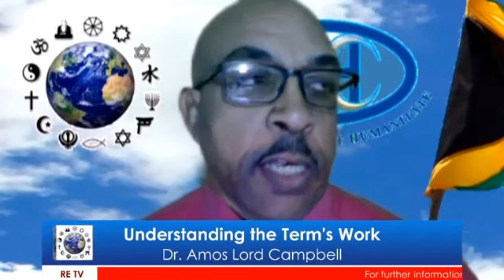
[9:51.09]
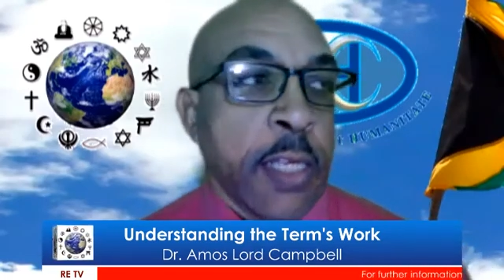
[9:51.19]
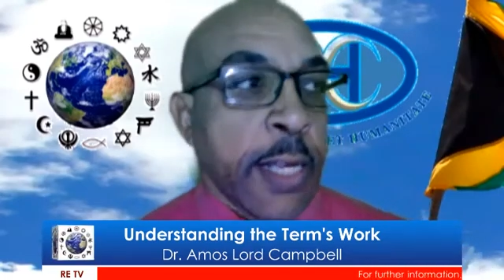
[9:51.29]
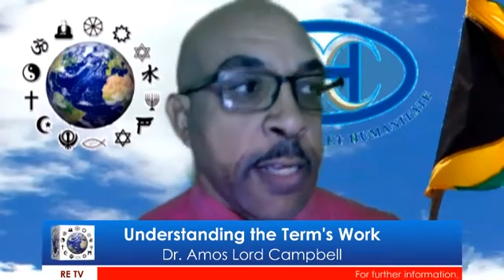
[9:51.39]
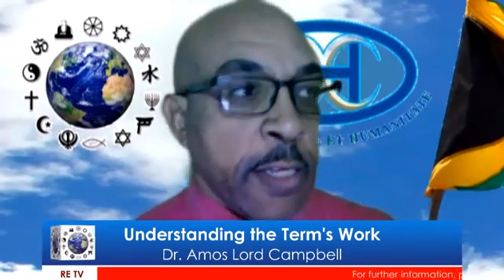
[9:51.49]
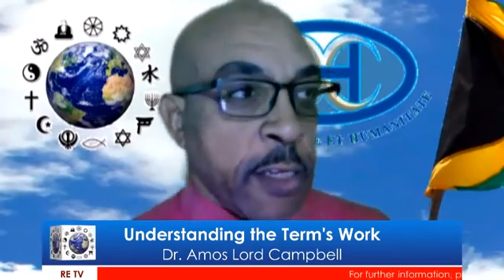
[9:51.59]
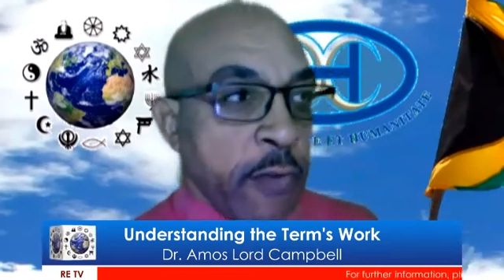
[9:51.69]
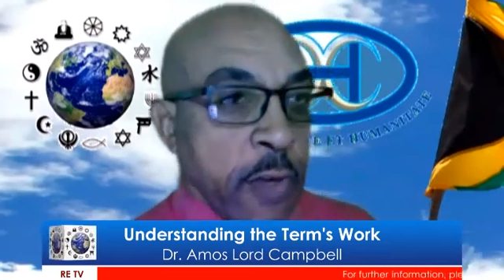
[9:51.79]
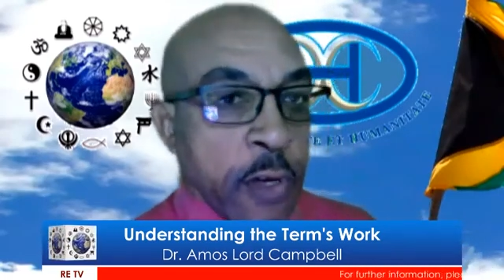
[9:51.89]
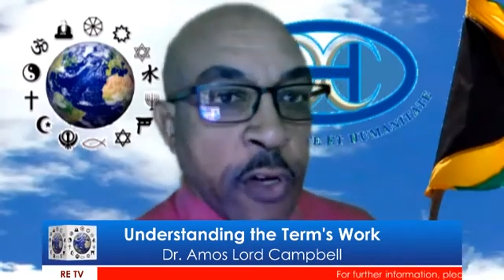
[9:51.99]
That is
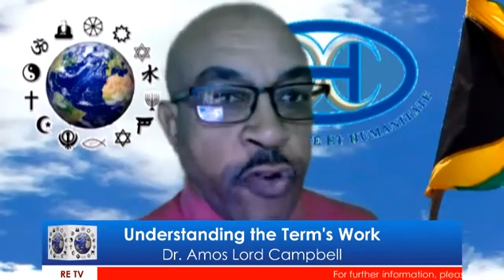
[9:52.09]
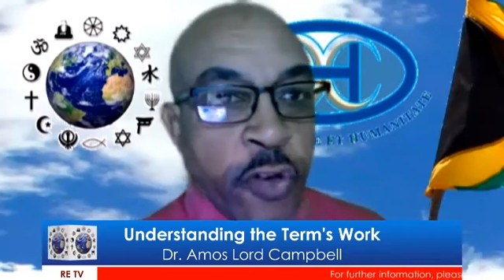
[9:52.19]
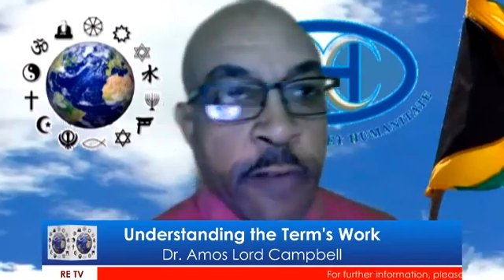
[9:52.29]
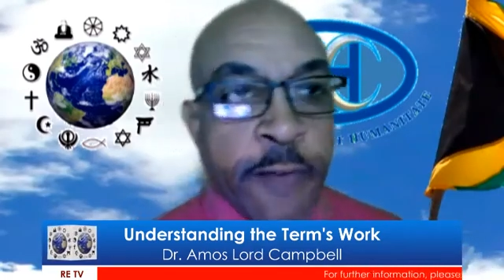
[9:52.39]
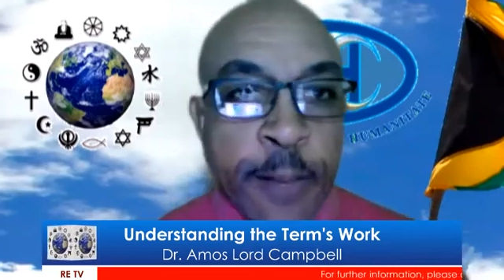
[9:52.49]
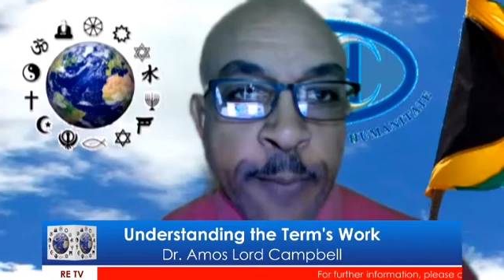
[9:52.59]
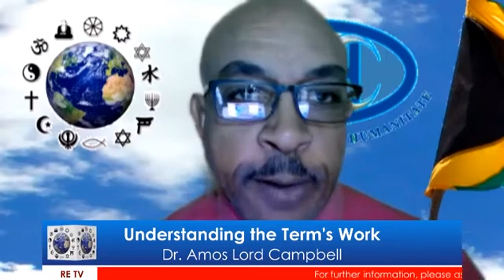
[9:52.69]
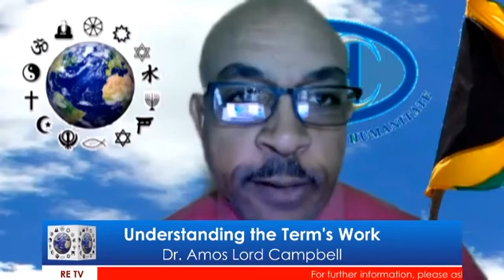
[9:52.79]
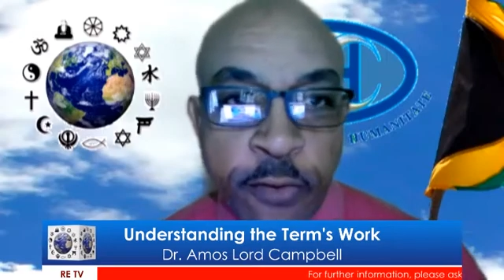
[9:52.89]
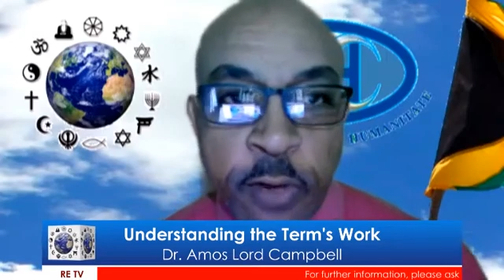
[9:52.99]
300 divided
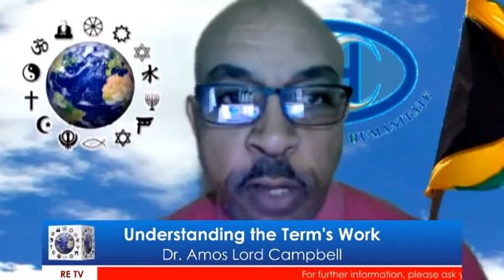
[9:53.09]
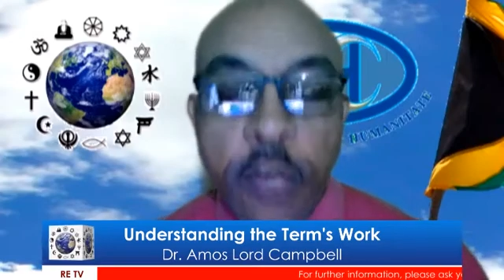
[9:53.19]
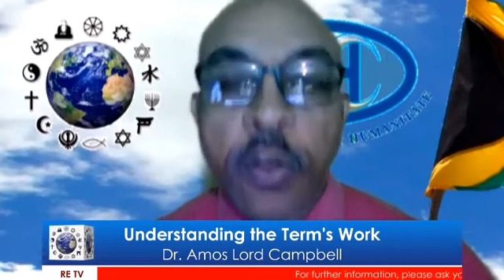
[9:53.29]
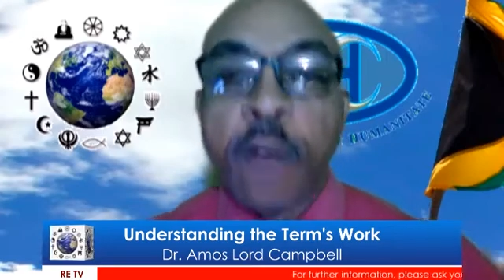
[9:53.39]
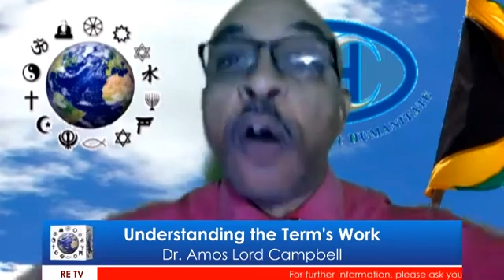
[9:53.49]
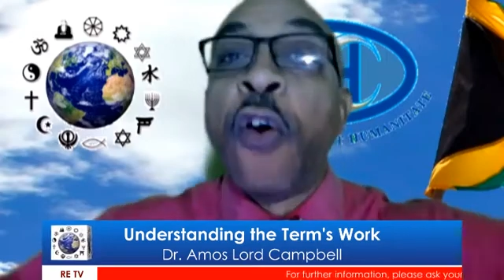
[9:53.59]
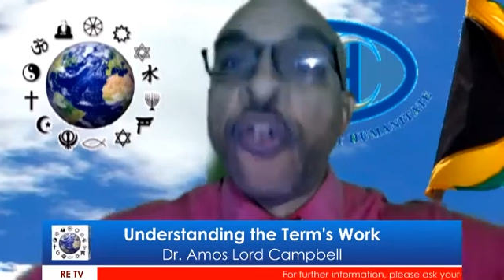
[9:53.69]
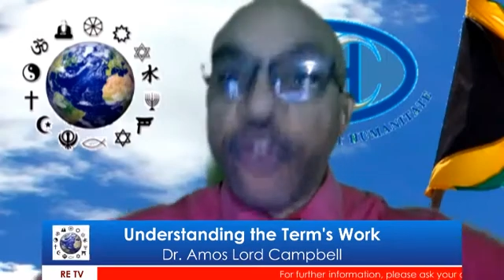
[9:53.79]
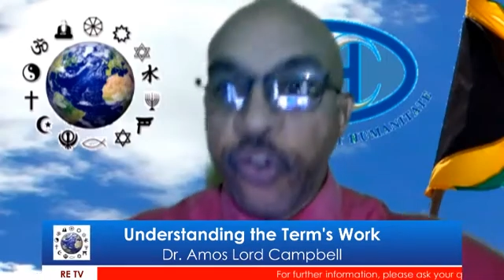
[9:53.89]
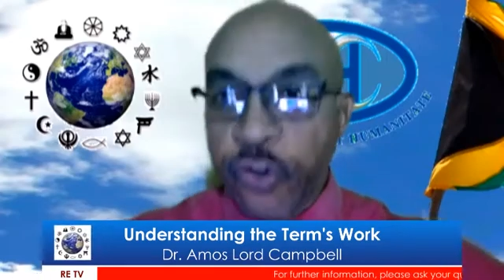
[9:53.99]
by 3. You have
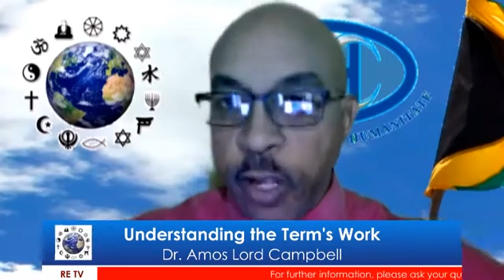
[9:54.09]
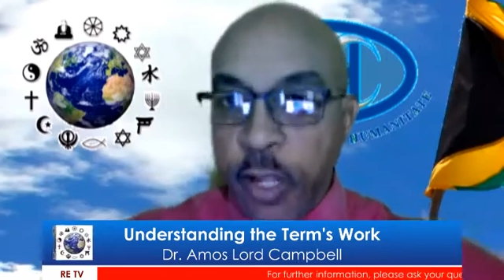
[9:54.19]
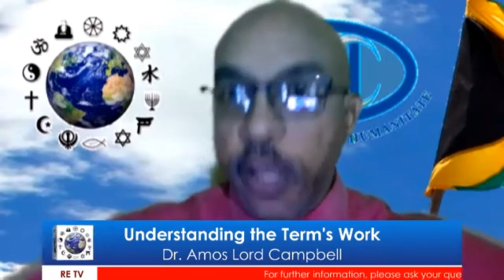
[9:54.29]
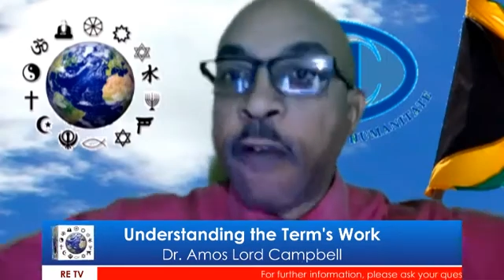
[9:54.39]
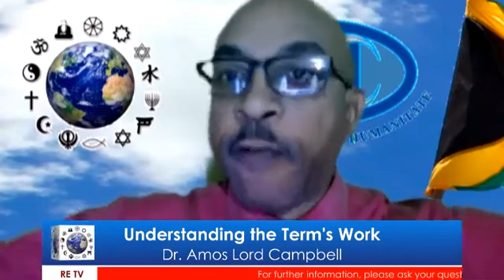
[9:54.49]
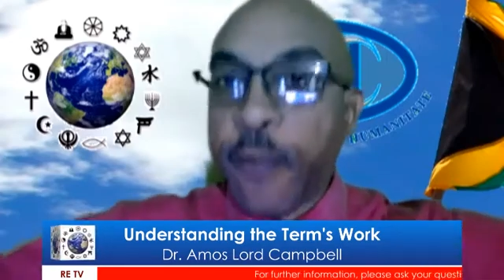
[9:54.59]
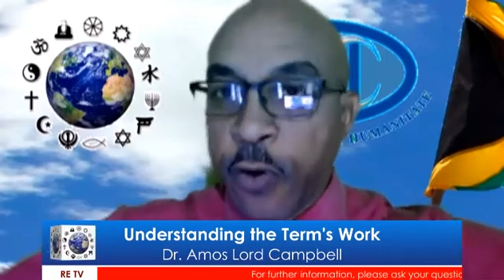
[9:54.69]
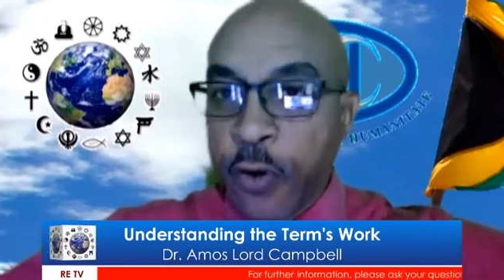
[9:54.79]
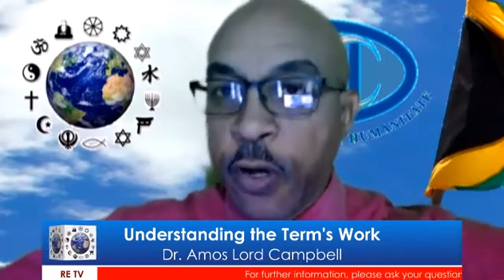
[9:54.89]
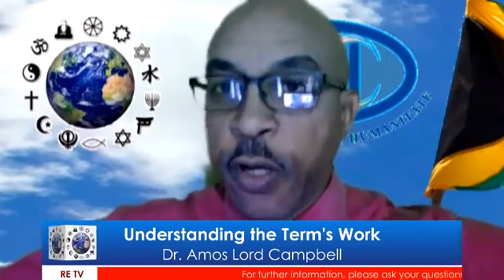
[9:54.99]
100
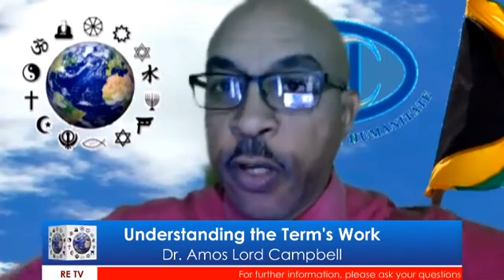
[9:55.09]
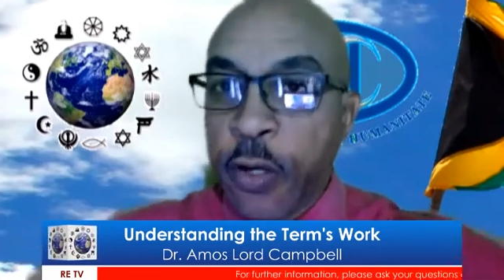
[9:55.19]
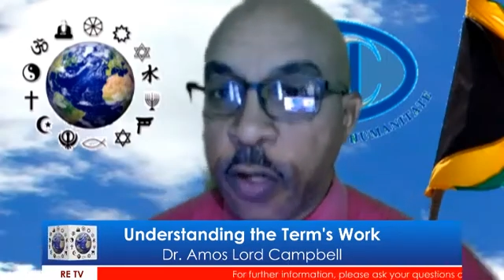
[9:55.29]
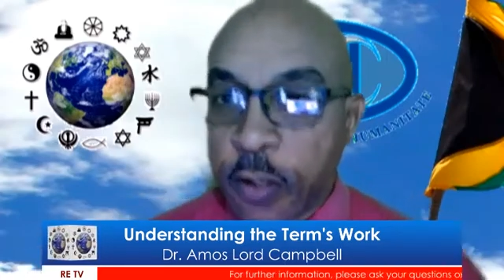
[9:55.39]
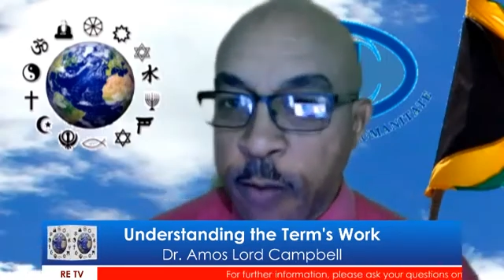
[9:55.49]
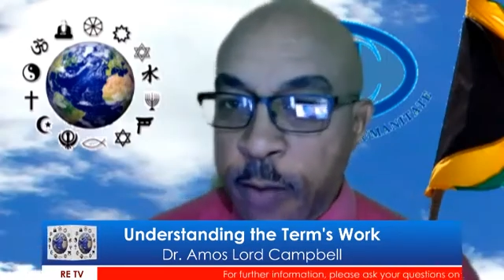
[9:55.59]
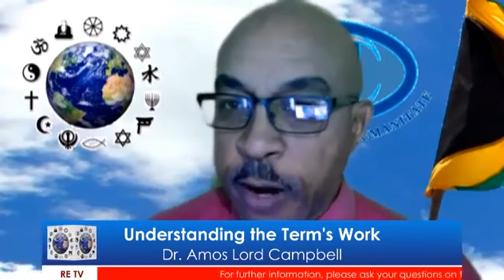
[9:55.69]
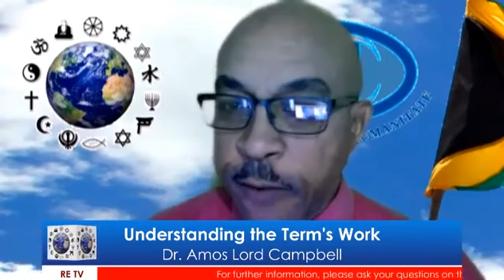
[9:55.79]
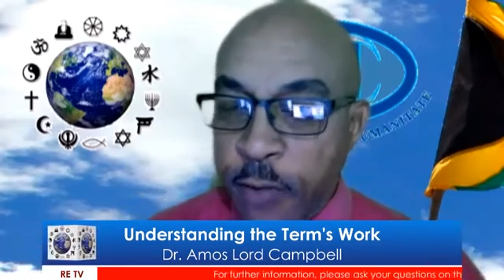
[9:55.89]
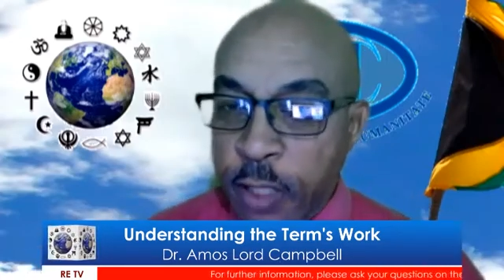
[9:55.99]
for your term
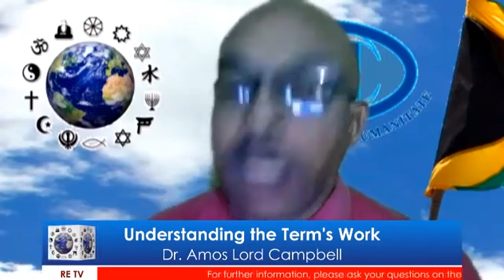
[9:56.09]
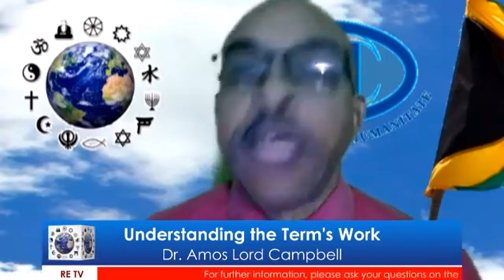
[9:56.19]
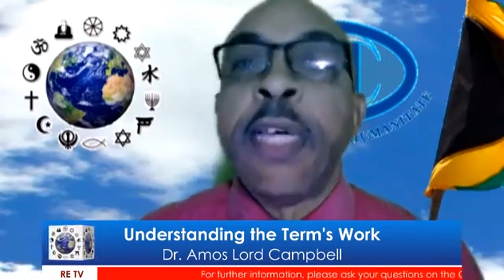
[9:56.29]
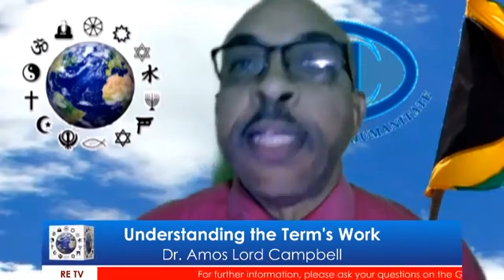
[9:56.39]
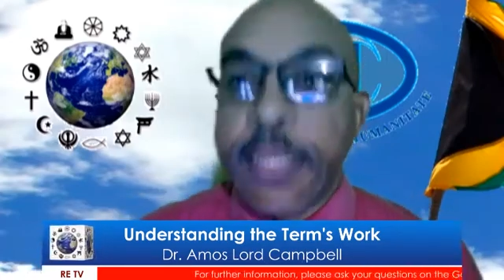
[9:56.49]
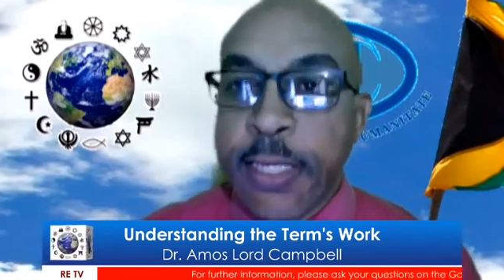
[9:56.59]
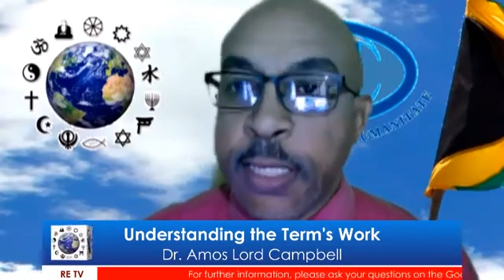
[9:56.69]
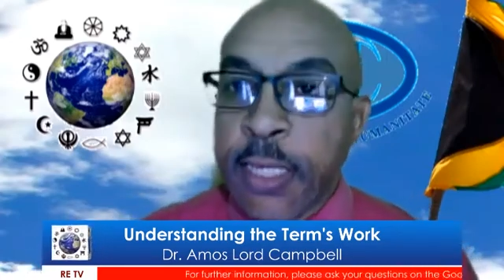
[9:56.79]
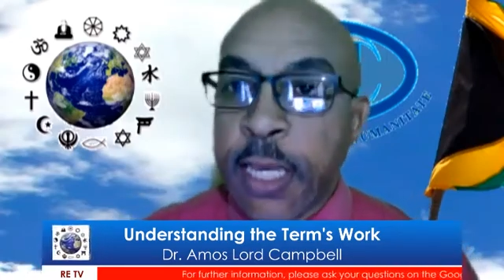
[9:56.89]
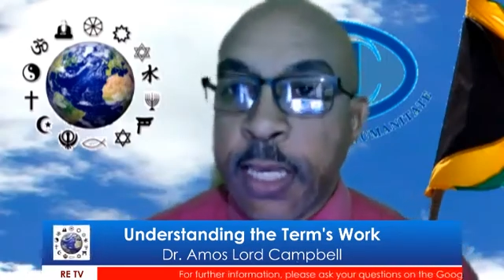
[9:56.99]
average. It's as
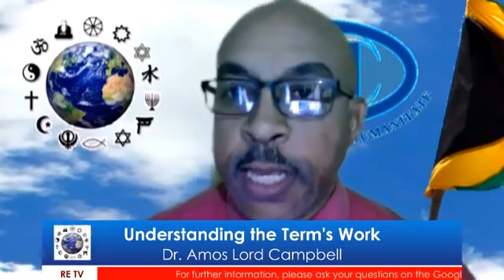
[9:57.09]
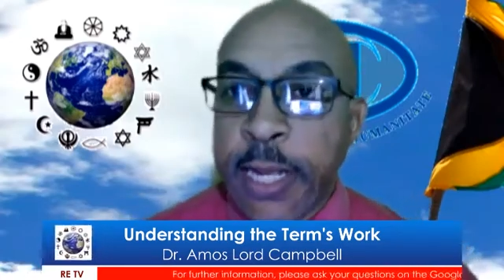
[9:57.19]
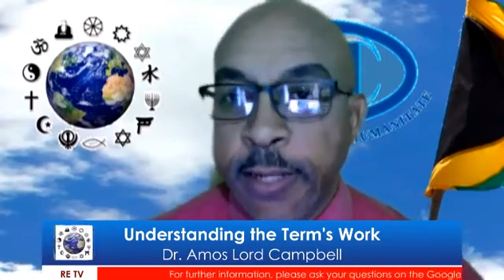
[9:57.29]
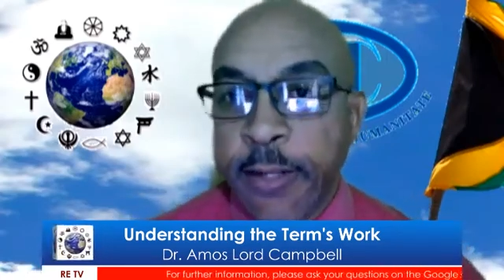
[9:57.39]
easy as that.